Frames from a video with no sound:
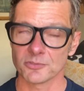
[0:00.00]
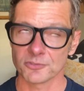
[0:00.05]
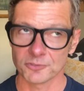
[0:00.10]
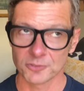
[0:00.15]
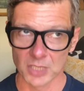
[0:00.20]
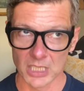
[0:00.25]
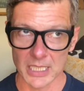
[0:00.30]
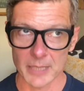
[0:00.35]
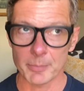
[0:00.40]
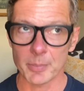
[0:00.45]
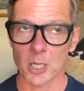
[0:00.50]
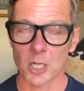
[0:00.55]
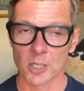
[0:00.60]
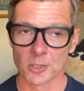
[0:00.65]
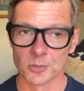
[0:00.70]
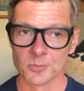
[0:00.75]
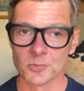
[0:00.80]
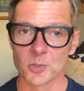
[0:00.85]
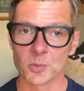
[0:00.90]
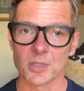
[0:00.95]
flip
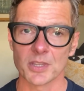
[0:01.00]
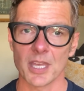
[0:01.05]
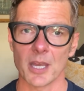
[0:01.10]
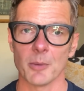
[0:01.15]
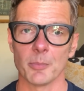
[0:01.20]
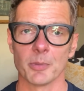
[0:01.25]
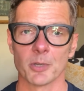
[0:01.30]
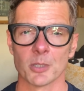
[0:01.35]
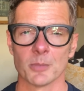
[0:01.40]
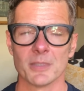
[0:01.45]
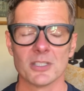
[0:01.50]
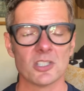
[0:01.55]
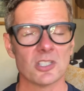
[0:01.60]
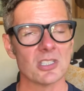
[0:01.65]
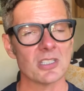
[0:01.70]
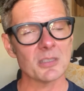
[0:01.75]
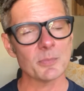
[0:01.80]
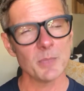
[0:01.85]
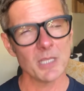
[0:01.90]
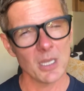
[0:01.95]
homes without permits.
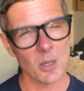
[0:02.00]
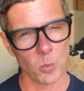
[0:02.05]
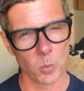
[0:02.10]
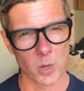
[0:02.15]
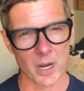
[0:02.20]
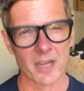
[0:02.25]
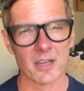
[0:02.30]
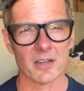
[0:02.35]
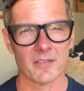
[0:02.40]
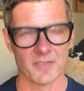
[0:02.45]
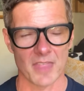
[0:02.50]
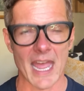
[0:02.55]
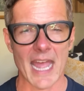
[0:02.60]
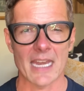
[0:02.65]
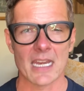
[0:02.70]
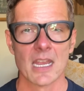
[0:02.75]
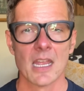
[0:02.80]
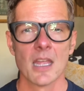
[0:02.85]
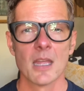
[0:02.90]
Just be aware of that.